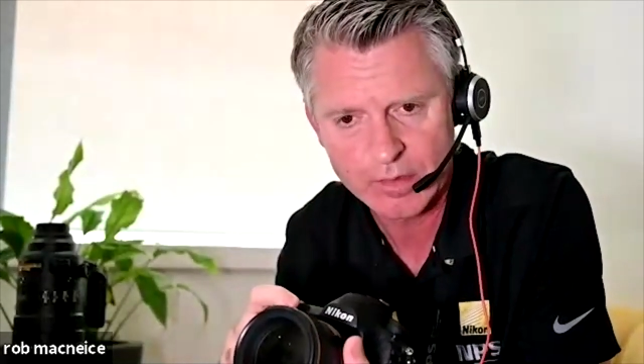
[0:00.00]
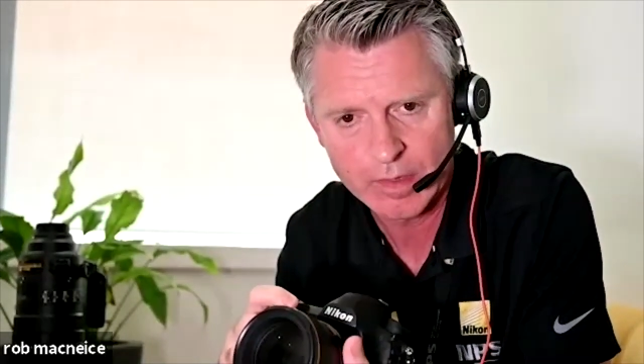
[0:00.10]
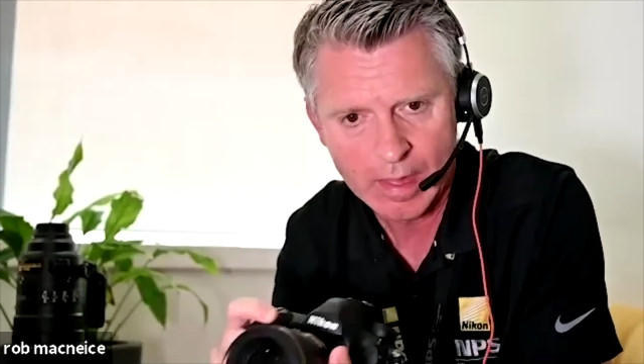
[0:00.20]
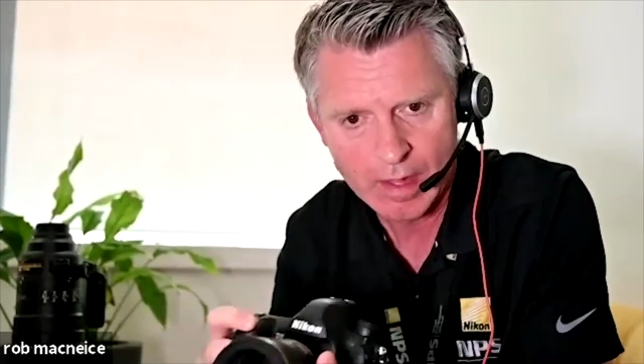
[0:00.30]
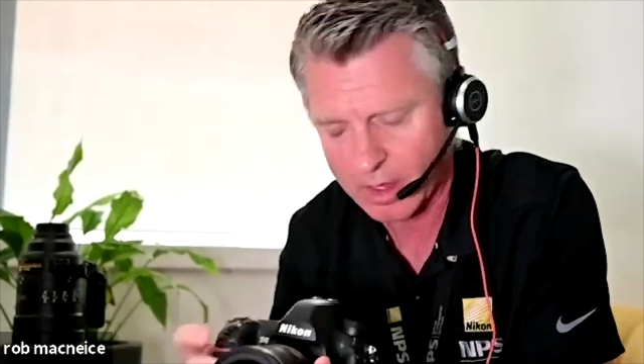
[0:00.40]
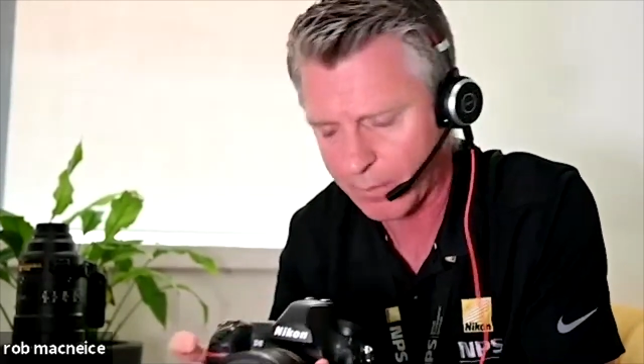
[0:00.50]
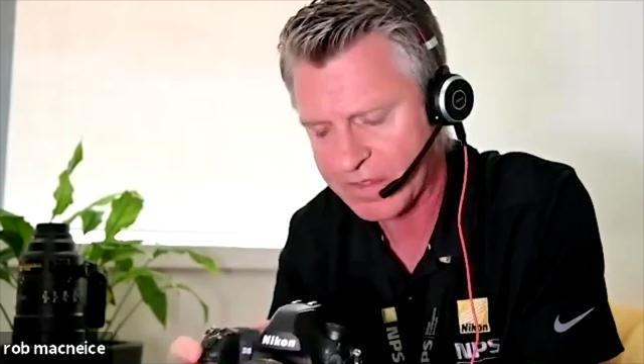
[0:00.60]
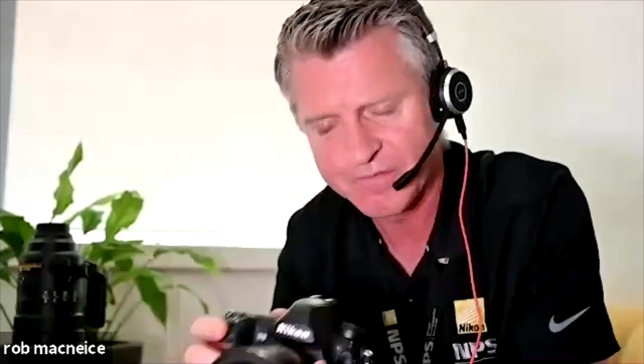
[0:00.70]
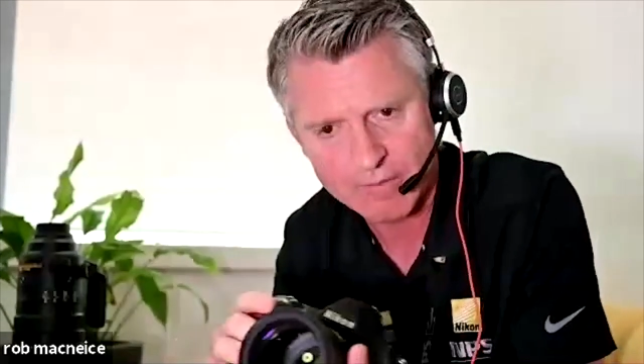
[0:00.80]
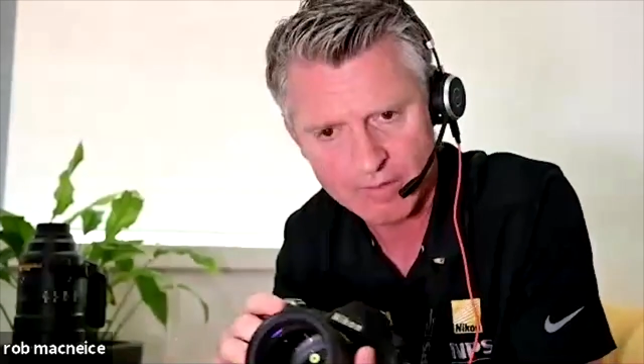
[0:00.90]
So it's
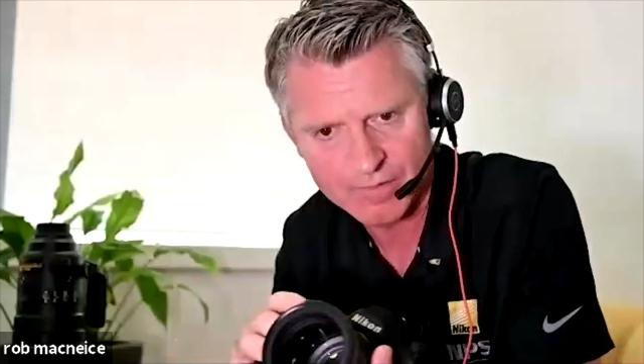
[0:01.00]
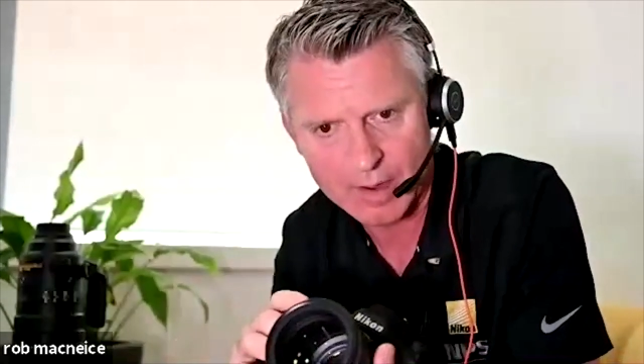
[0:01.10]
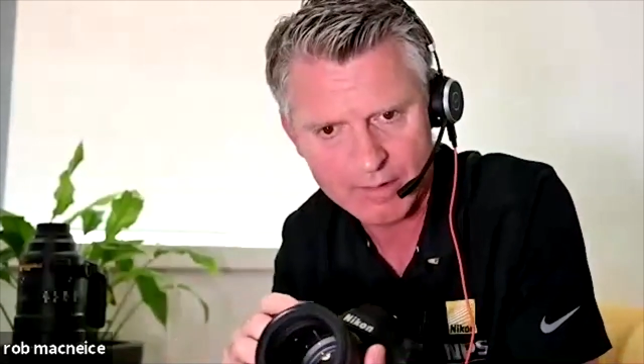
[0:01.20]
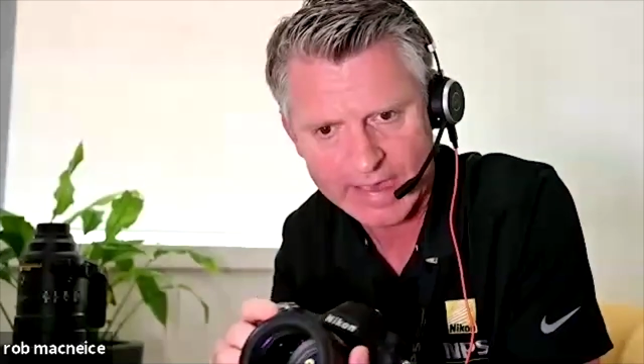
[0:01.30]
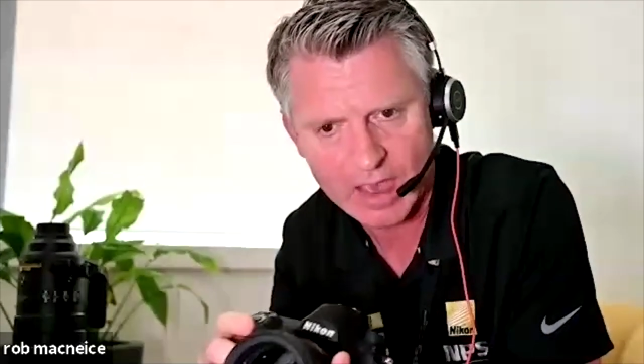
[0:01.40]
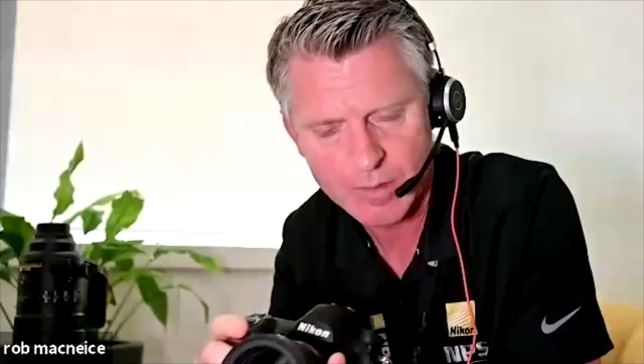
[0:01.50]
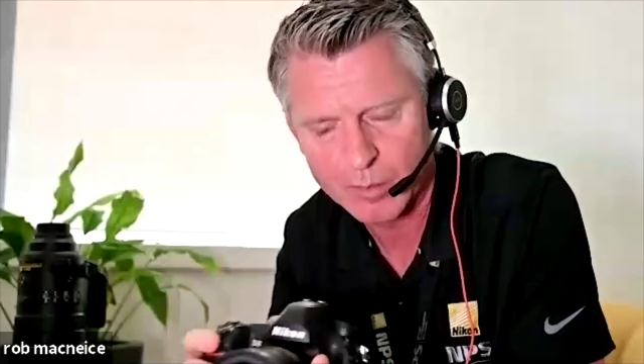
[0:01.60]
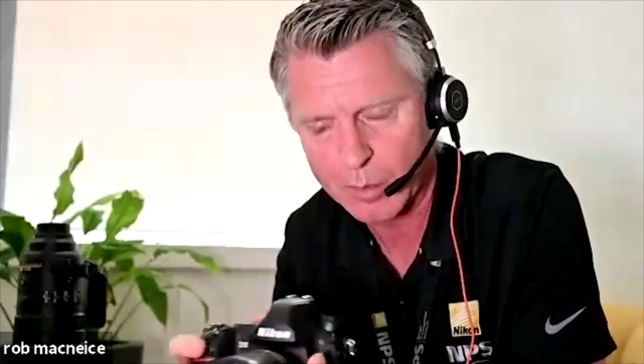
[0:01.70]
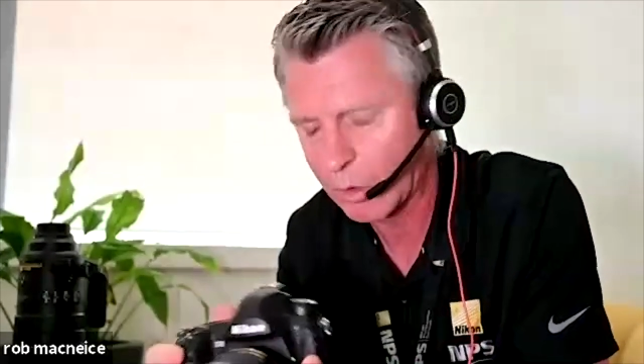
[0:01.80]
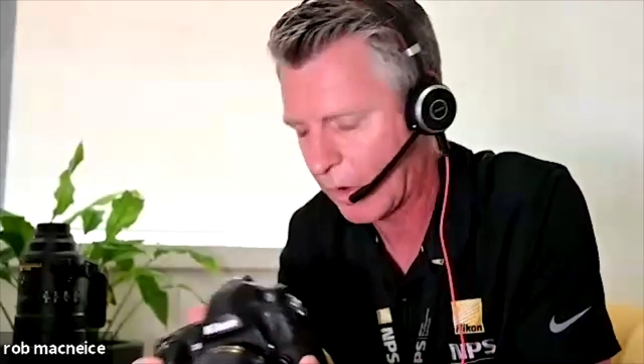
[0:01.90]
very, very
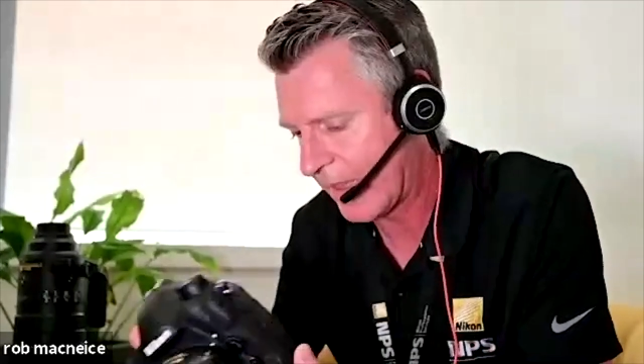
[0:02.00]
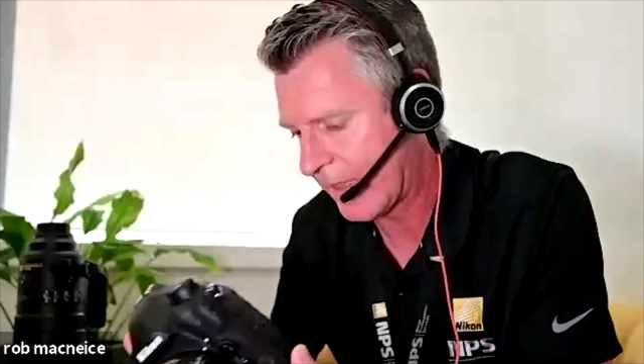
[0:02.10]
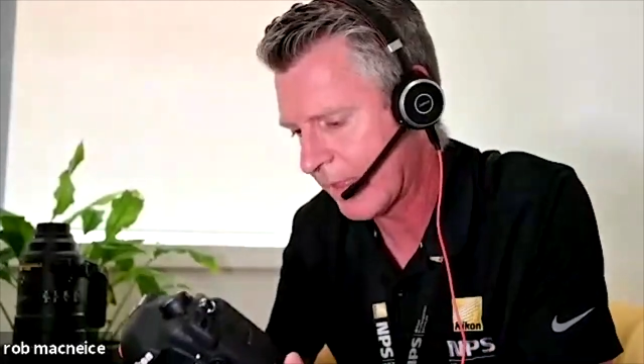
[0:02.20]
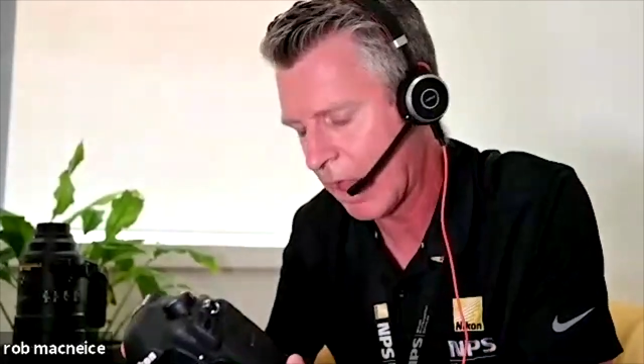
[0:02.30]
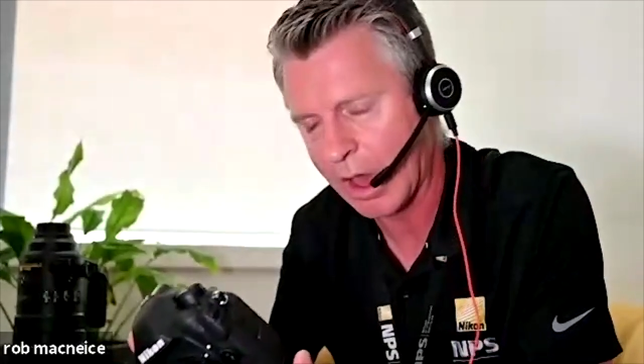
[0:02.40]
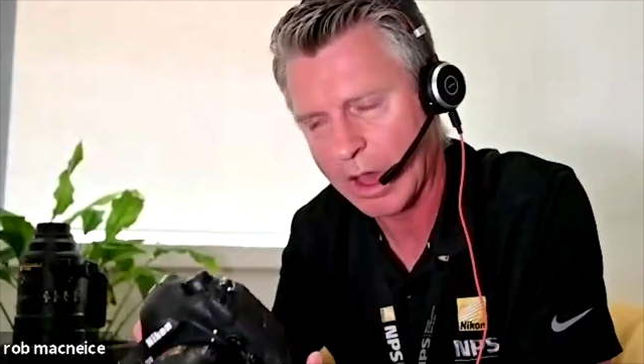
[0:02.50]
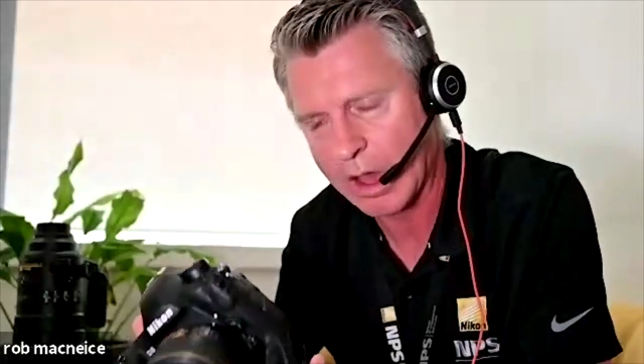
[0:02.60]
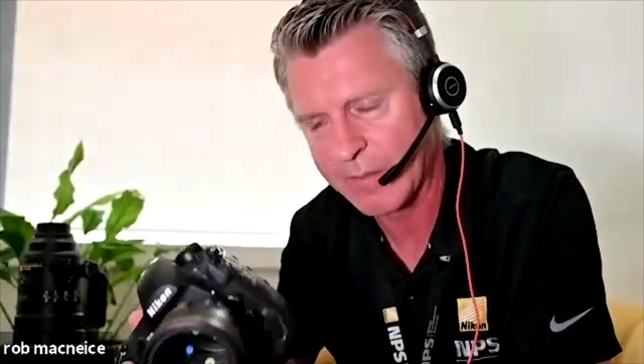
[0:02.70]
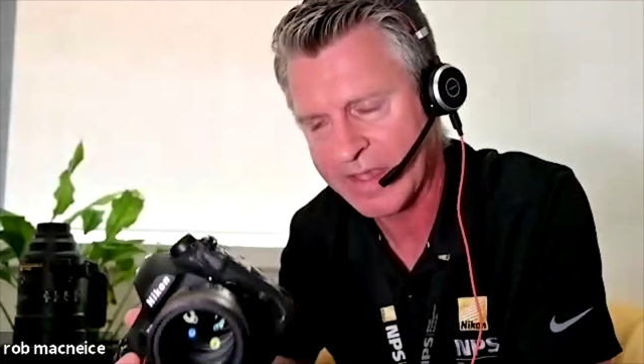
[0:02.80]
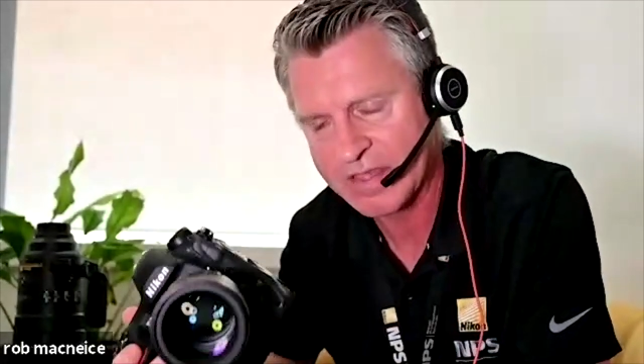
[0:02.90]
capable in
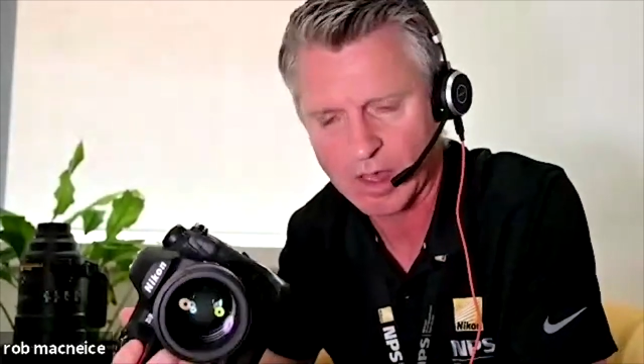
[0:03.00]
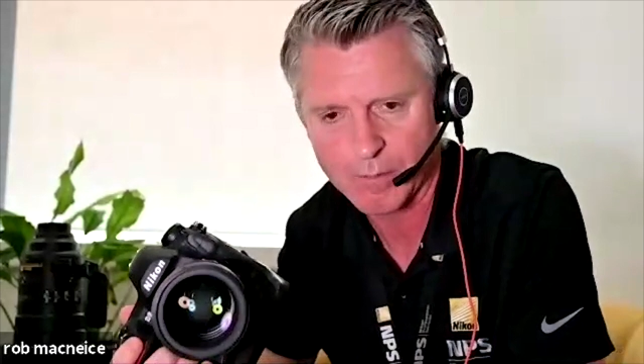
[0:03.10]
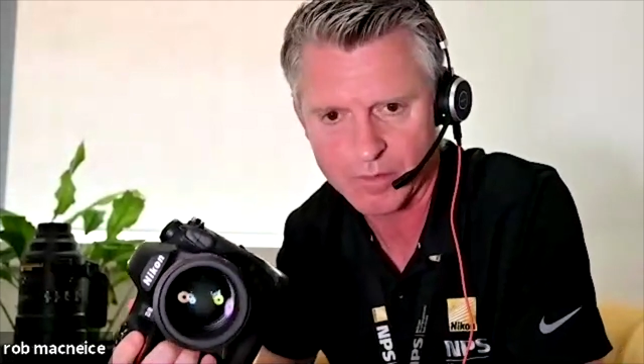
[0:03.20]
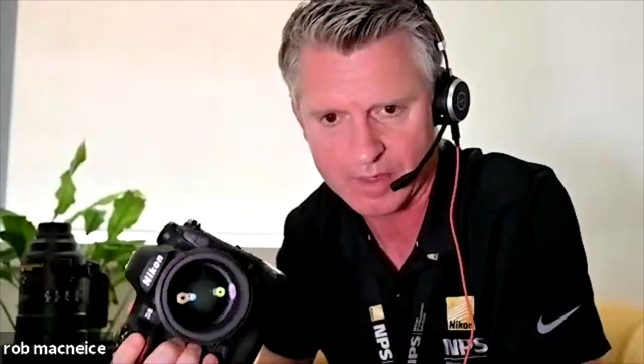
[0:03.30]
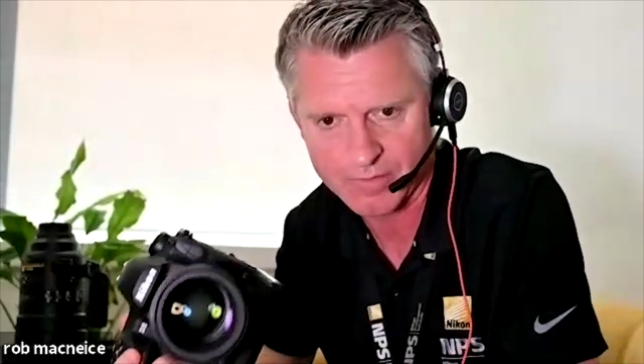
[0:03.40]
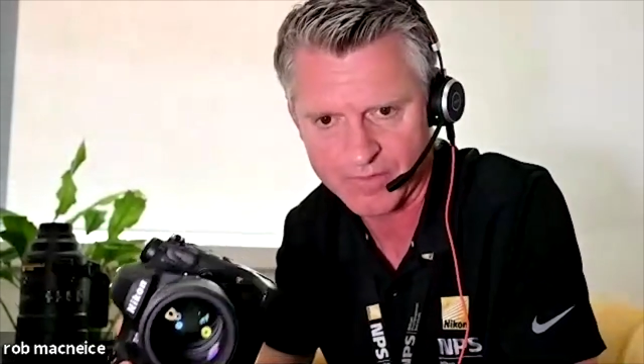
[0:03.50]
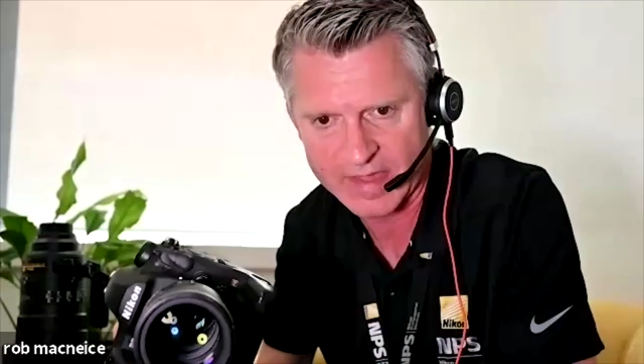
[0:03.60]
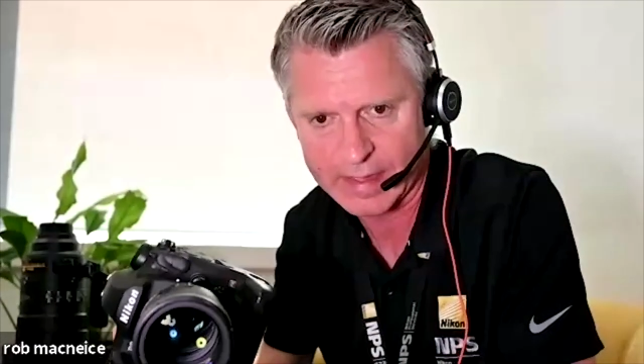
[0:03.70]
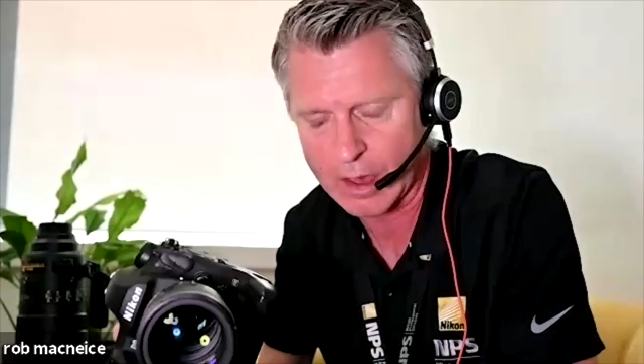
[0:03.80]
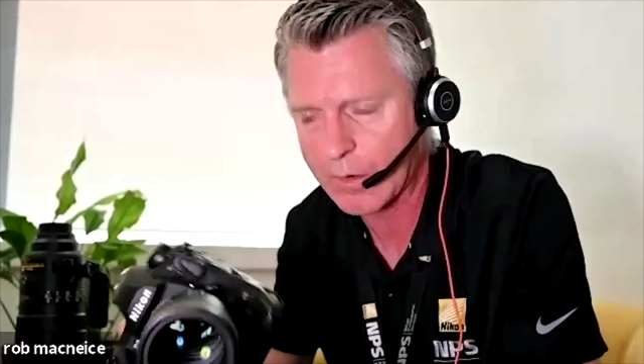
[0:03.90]
terms of its video.